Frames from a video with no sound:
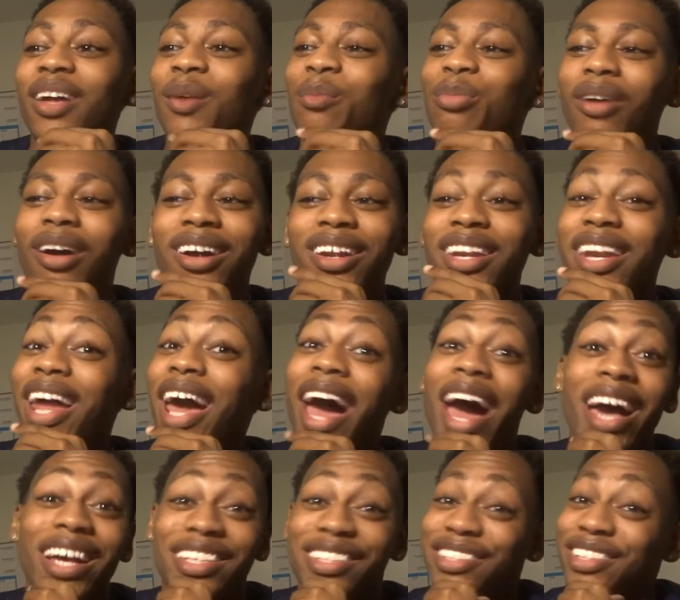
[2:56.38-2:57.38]
Bro,
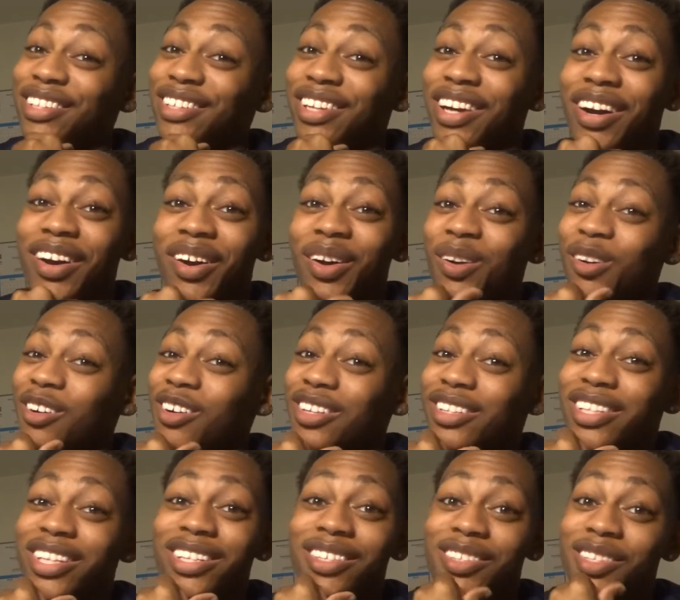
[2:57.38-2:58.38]
nasty, dog. That?
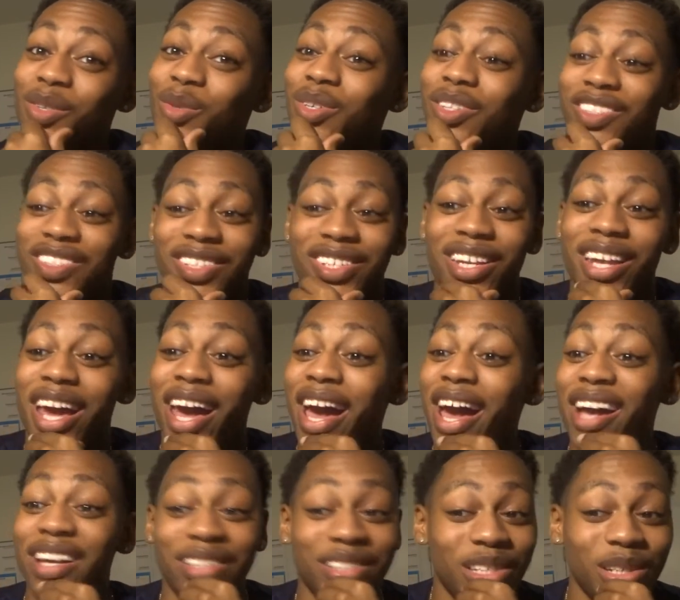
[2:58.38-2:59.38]
This dude is
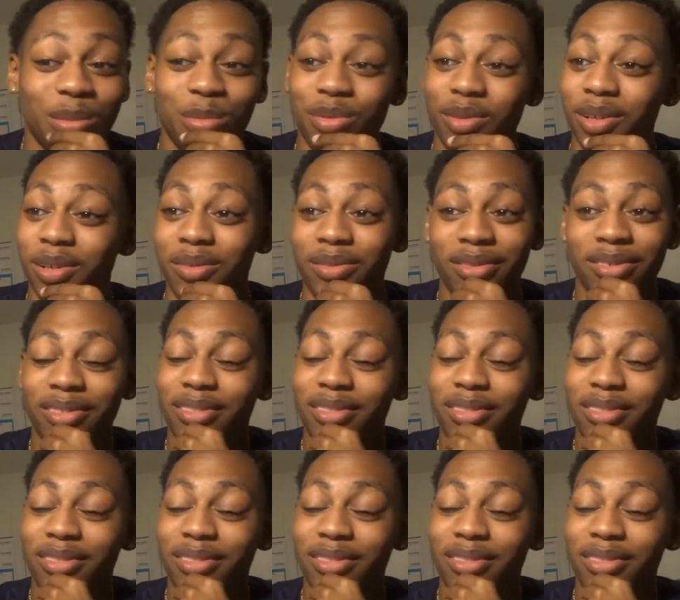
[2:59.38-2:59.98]
nasty, bro.